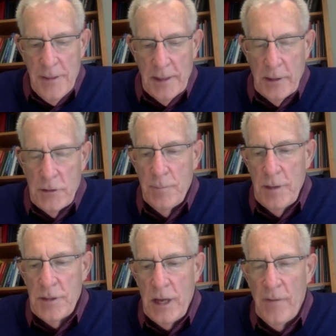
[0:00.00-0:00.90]
I think
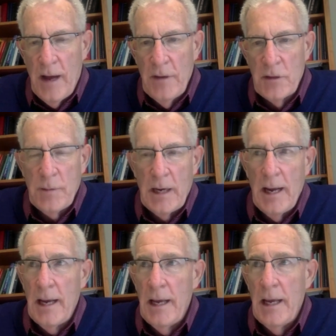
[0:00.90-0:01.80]
it should be
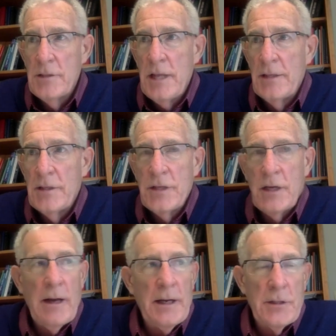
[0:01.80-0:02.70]
self-obvious, but it's like the
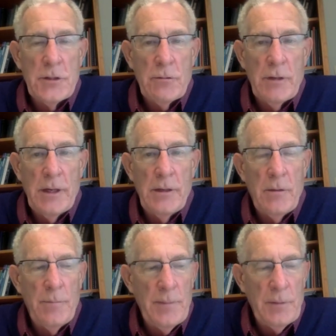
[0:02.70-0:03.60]
cigarette industry.
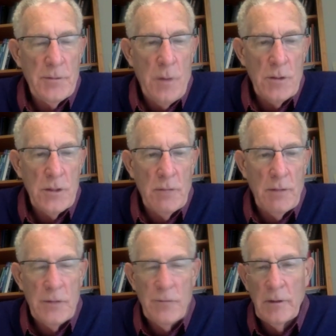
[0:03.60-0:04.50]
People smoke
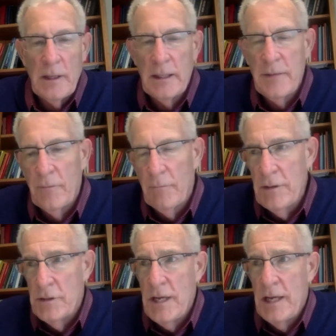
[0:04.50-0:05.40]
cigarettes for a lot of different
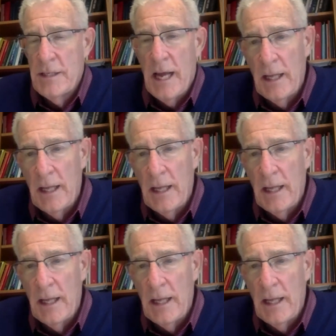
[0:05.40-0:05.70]
reasons. Yeah, it's